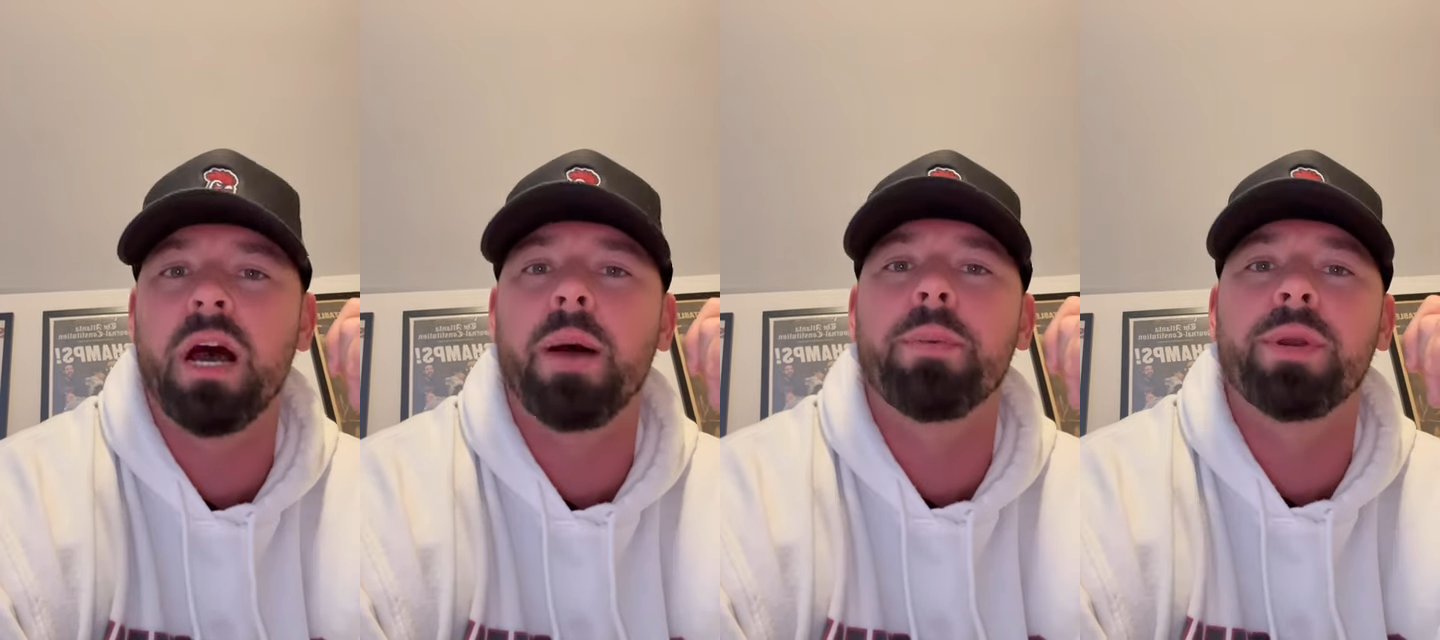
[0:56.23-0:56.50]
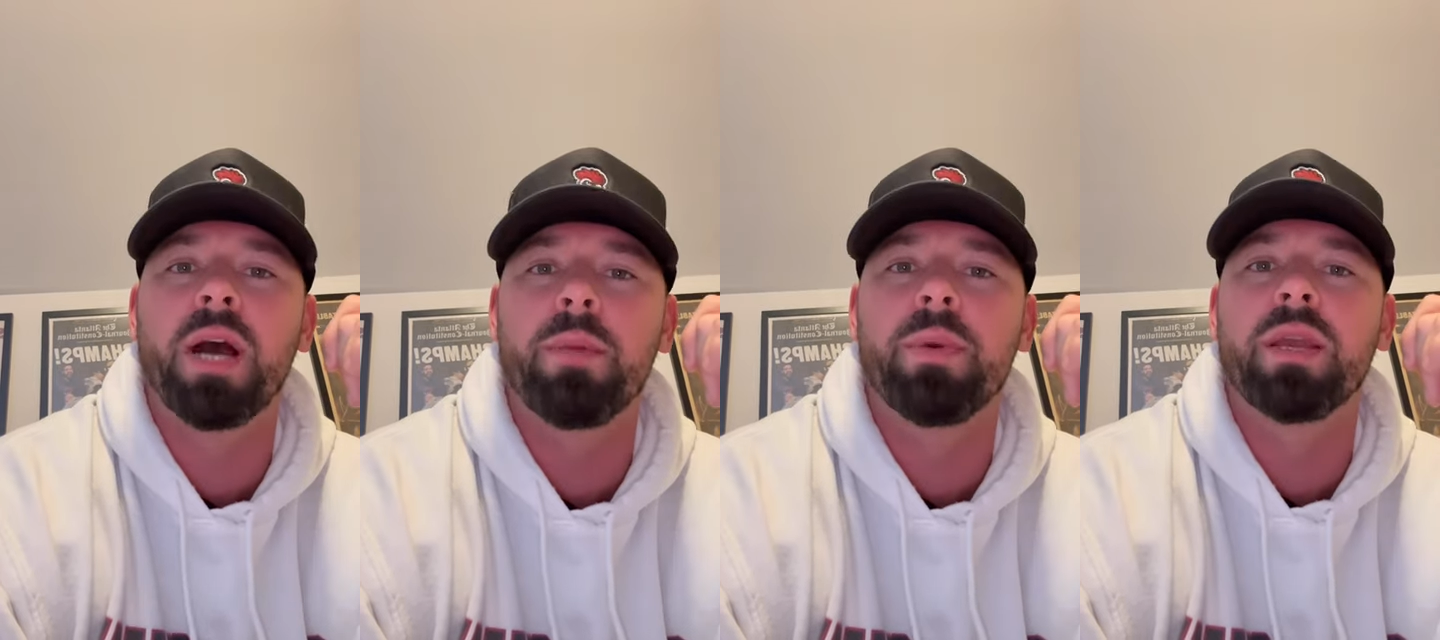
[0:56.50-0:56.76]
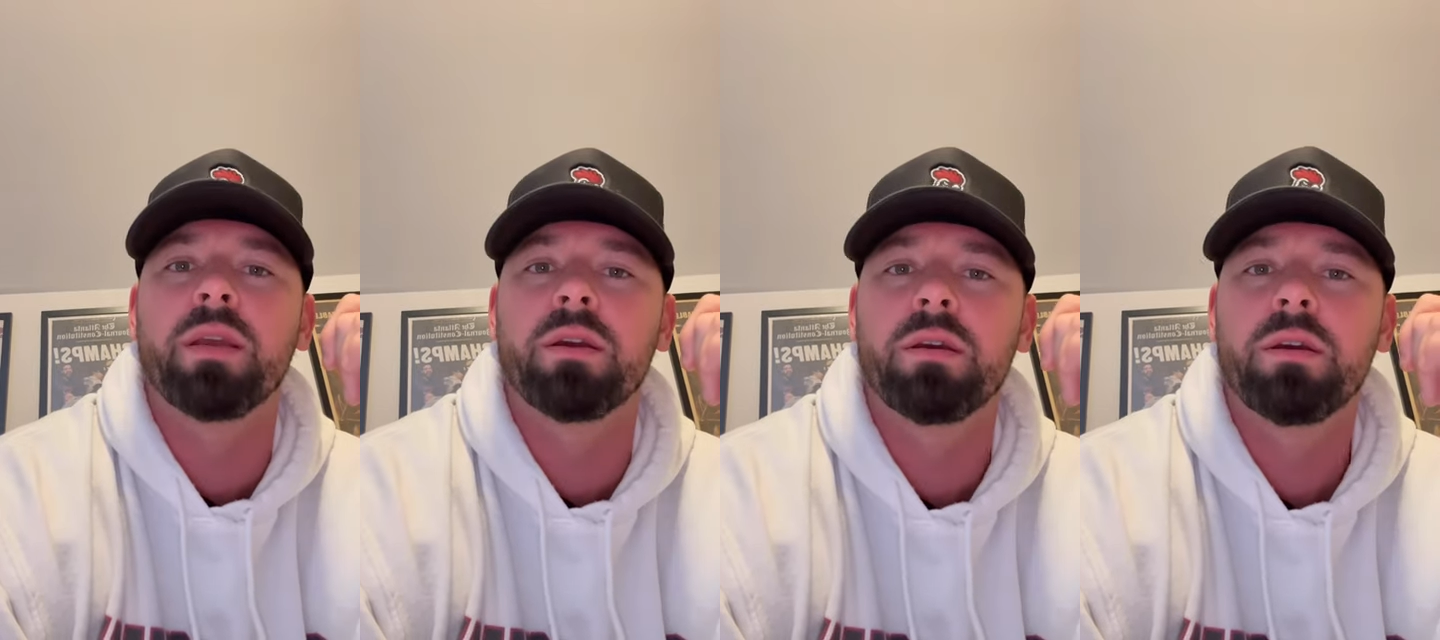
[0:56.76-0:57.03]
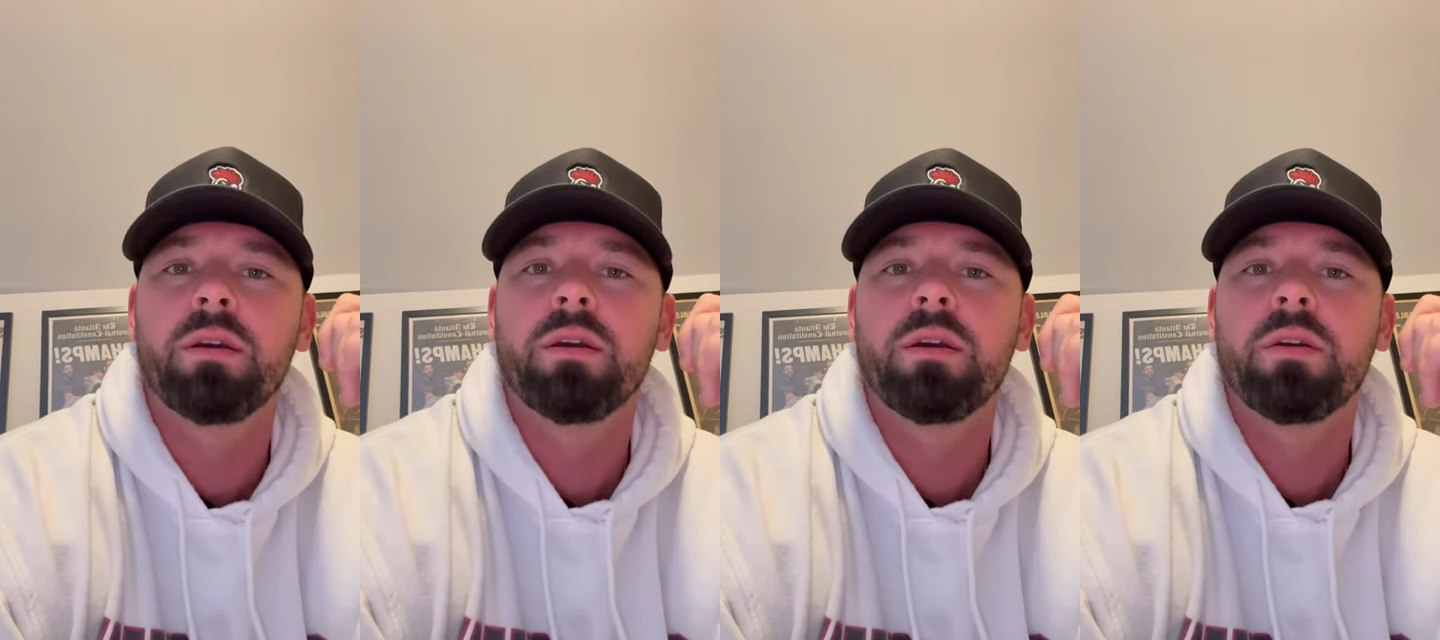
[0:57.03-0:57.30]
upcoming
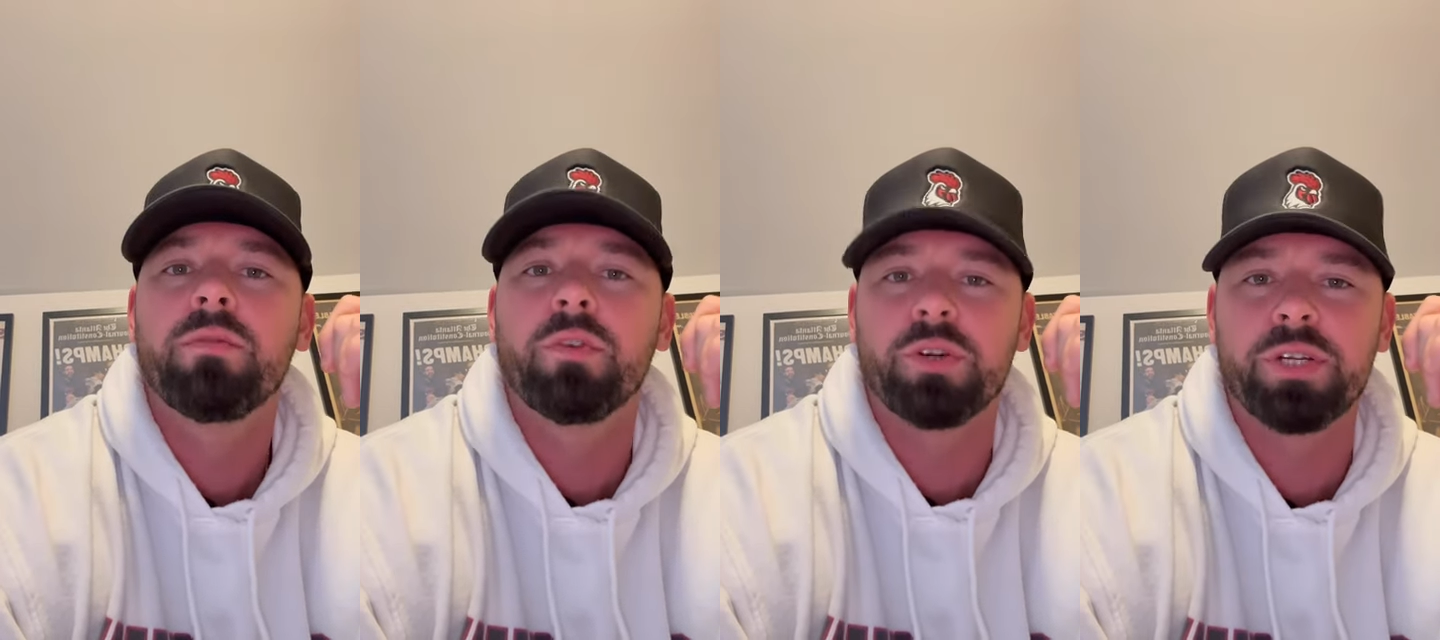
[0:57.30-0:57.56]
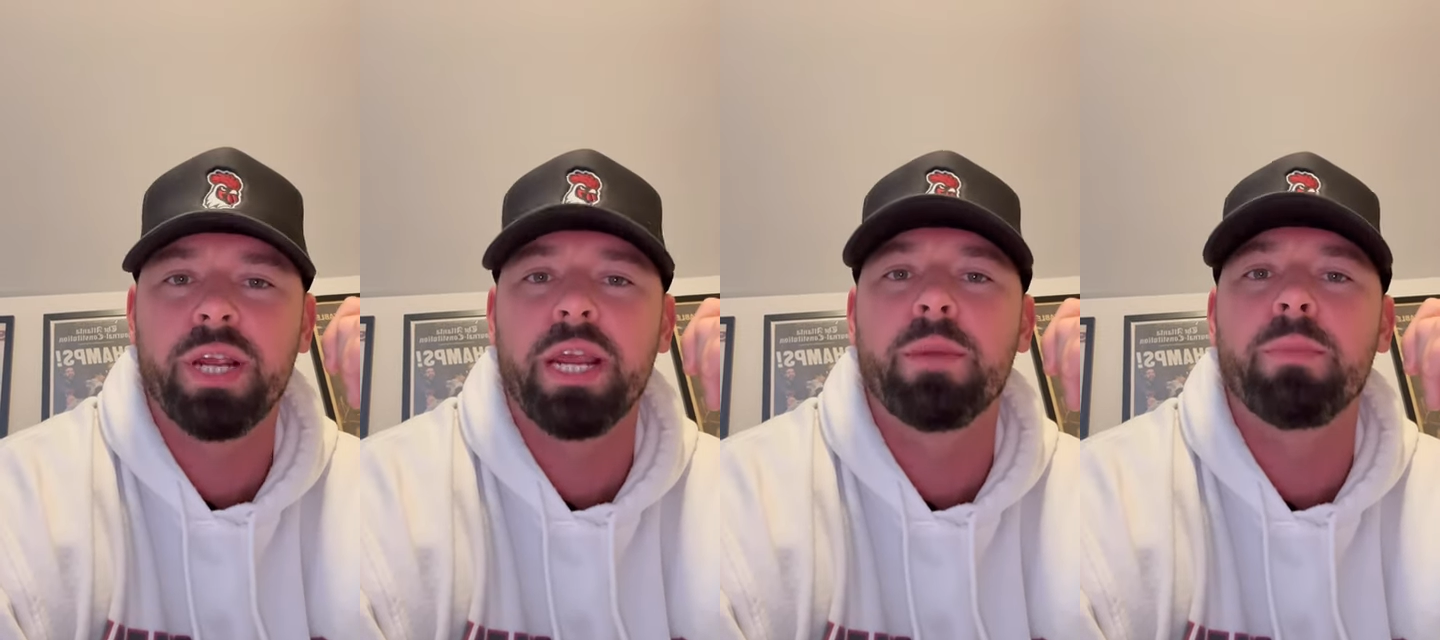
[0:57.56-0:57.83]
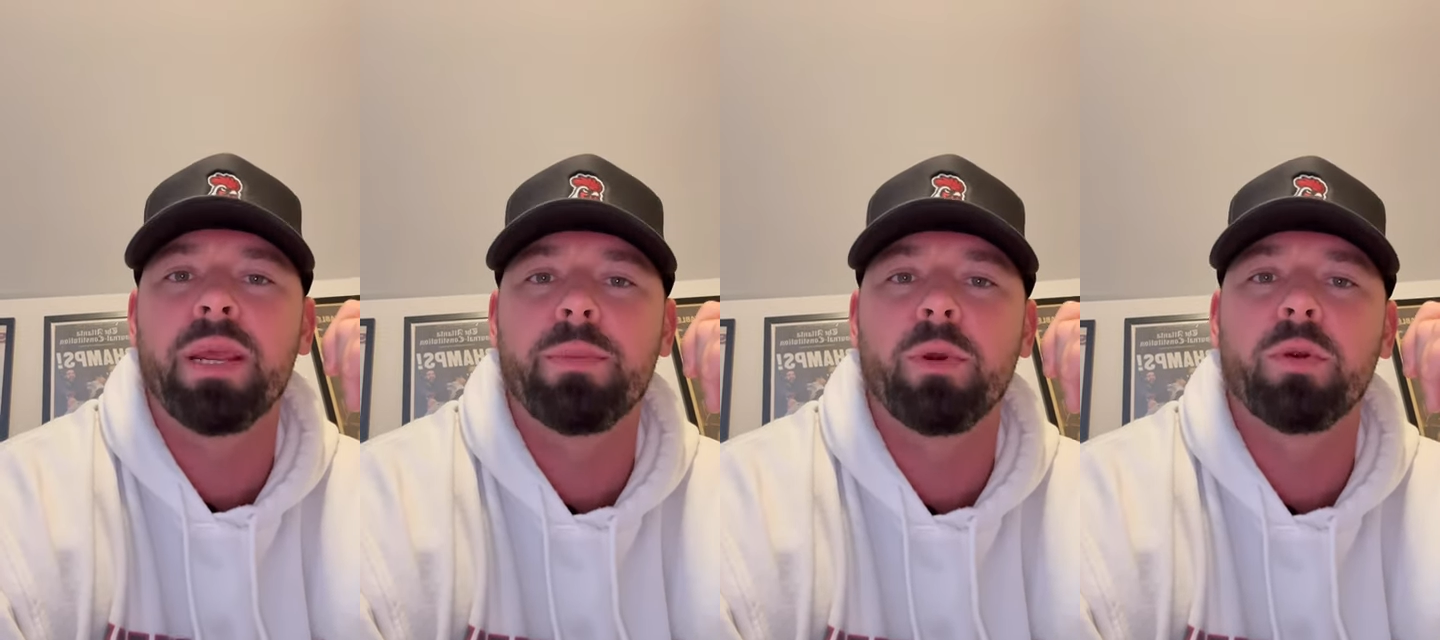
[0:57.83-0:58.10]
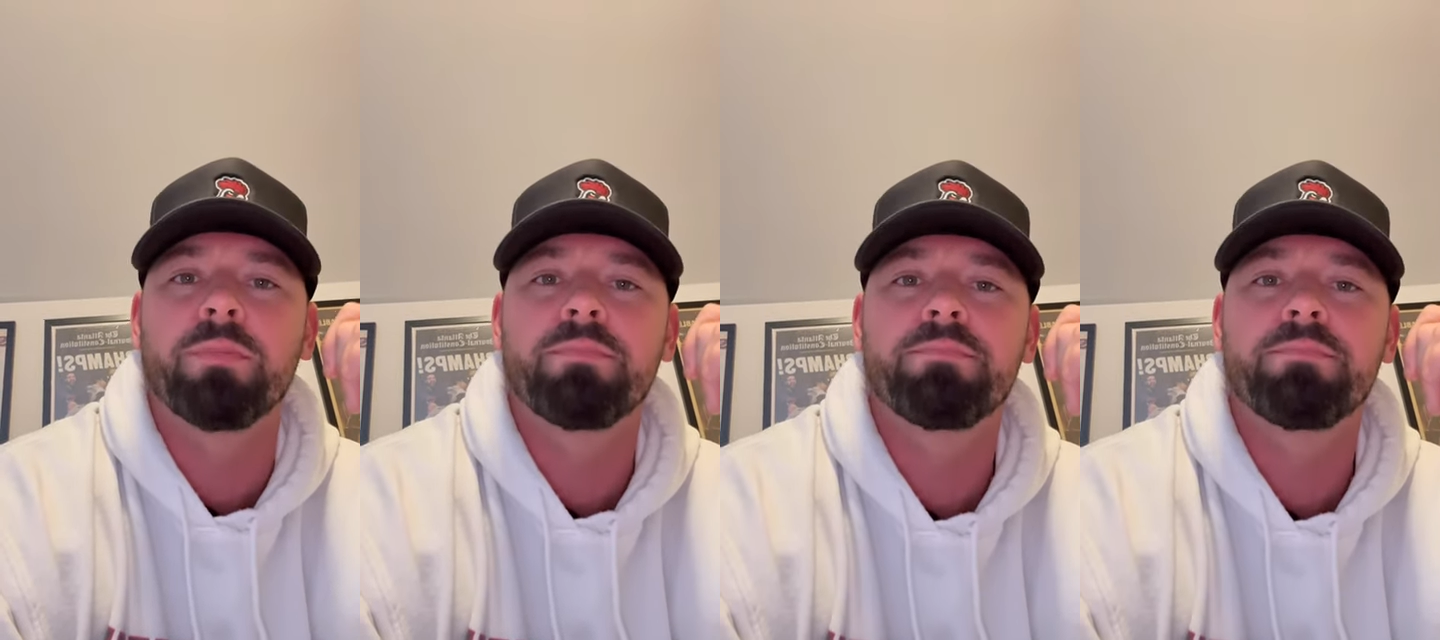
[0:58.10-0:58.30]
for Shane Beamer.